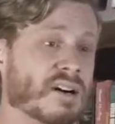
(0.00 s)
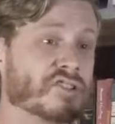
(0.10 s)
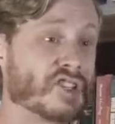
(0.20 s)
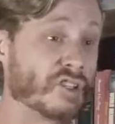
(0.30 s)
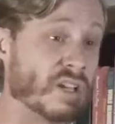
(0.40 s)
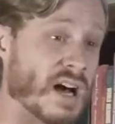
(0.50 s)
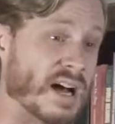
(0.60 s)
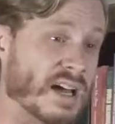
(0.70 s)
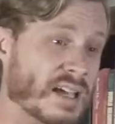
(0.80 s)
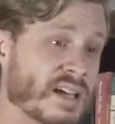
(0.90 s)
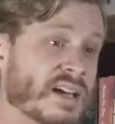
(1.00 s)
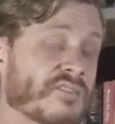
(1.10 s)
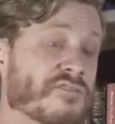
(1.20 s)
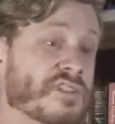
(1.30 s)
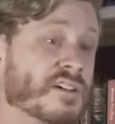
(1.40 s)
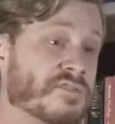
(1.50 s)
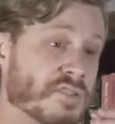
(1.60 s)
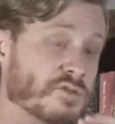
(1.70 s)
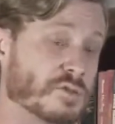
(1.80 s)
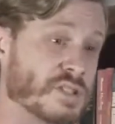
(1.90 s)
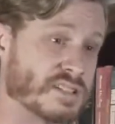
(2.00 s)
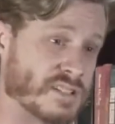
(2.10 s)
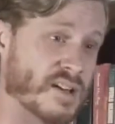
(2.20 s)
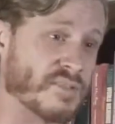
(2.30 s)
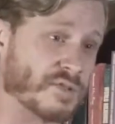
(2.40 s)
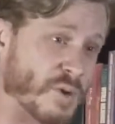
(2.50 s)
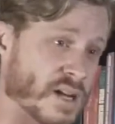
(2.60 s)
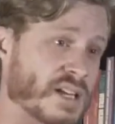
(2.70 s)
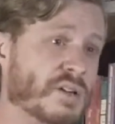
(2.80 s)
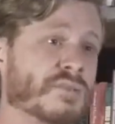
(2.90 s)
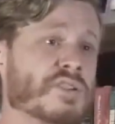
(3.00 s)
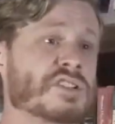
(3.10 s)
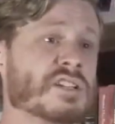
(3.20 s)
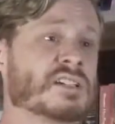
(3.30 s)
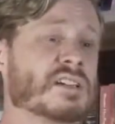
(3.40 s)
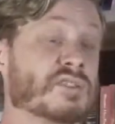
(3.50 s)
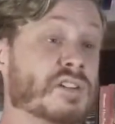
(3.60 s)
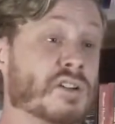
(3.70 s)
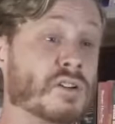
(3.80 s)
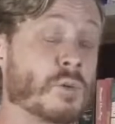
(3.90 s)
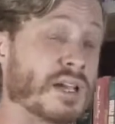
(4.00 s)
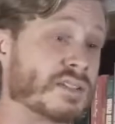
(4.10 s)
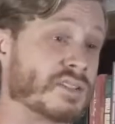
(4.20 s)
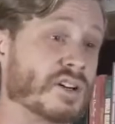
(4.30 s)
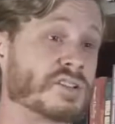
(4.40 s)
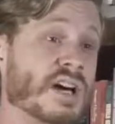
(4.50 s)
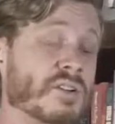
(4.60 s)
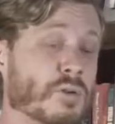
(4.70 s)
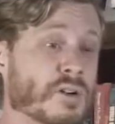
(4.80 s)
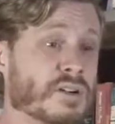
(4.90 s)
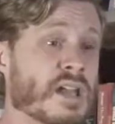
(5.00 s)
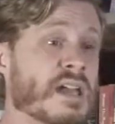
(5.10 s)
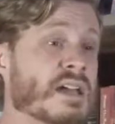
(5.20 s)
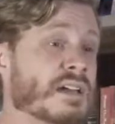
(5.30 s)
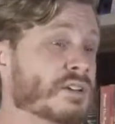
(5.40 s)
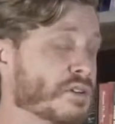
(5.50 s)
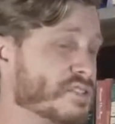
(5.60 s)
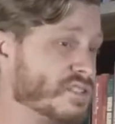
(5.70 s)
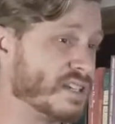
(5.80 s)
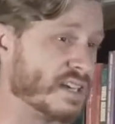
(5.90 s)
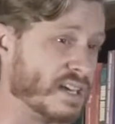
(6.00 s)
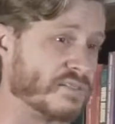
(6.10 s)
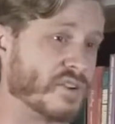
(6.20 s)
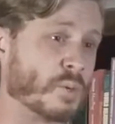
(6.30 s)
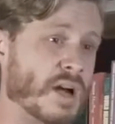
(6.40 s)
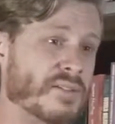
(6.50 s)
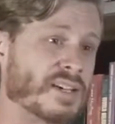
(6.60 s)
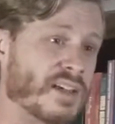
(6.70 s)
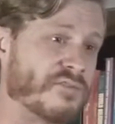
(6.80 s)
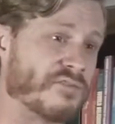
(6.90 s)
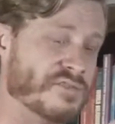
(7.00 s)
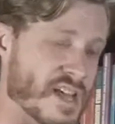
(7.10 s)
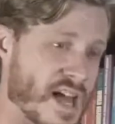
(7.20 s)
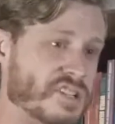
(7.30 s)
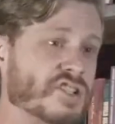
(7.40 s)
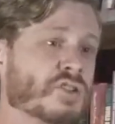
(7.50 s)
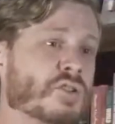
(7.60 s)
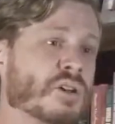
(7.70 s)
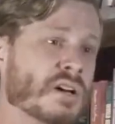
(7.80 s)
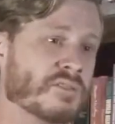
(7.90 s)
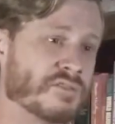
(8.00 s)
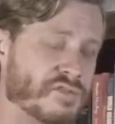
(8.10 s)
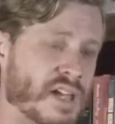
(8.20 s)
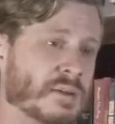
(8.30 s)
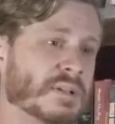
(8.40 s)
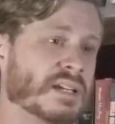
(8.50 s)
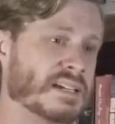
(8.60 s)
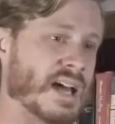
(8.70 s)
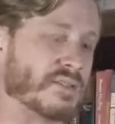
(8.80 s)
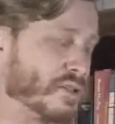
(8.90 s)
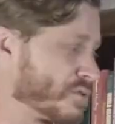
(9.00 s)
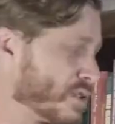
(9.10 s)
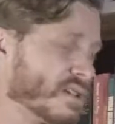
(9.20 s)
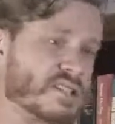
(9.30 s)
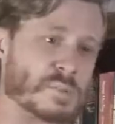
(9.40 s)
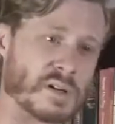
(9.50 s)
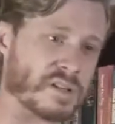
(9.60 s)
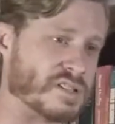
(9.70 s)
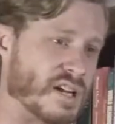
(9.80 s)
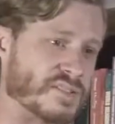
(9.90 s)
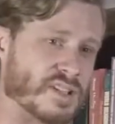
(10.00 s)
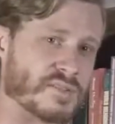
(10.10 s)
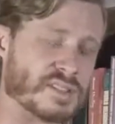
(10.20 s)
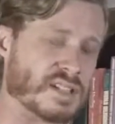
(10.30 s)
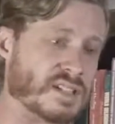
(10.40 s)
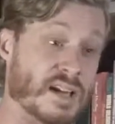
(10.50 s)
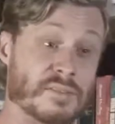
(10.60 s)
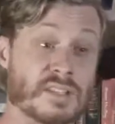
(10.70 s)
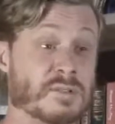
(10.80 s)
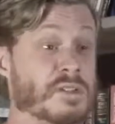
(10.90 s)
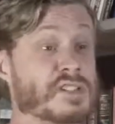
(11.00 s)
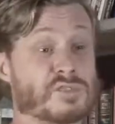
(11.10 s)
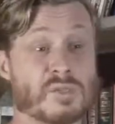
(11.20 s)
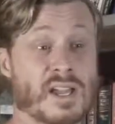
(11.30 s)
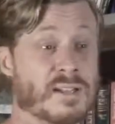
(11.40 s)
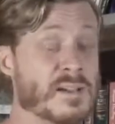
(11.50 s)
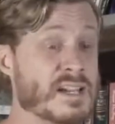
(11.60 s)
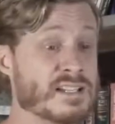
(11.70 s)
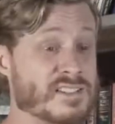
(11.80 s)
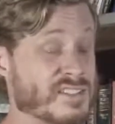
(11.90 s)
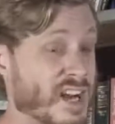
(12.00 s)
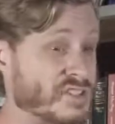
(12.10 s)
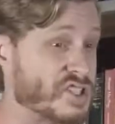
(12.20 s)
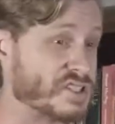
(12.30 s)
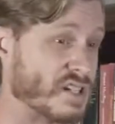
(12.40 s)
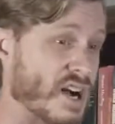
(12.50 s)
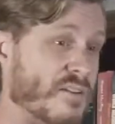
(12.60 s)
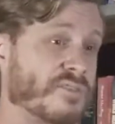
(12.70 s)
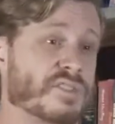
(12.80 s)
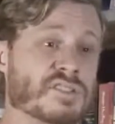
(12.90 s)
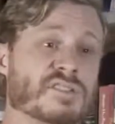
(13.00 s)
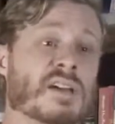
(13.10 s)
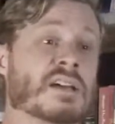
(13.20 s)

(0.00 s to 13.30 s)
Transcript: July 5th through the 7th, right here in Virginia, if you go on awakenthedawn.org, you can see the info. We're having a national family gathering. It's really in the spirit of John 17, everything we just read. This is not just a conference.